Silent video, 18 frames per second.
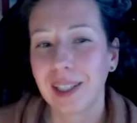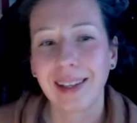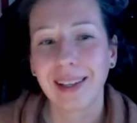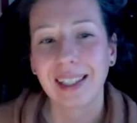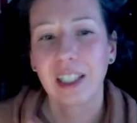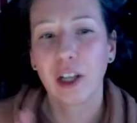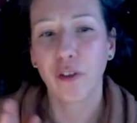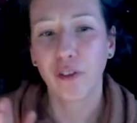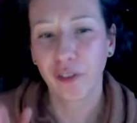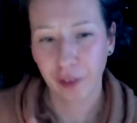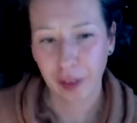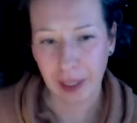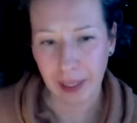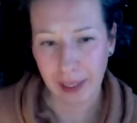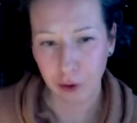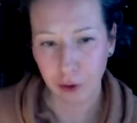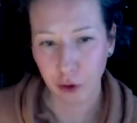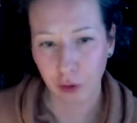like an
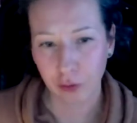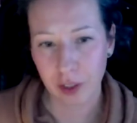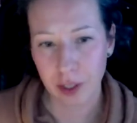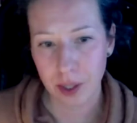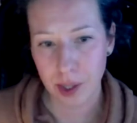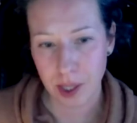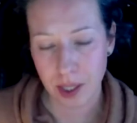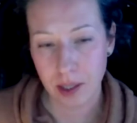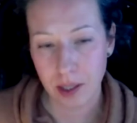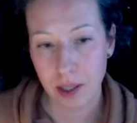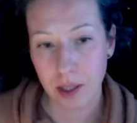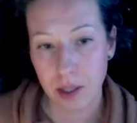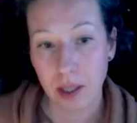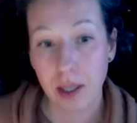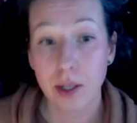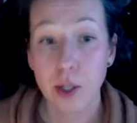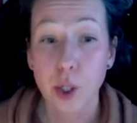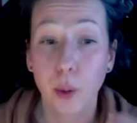affiliate of the CDT.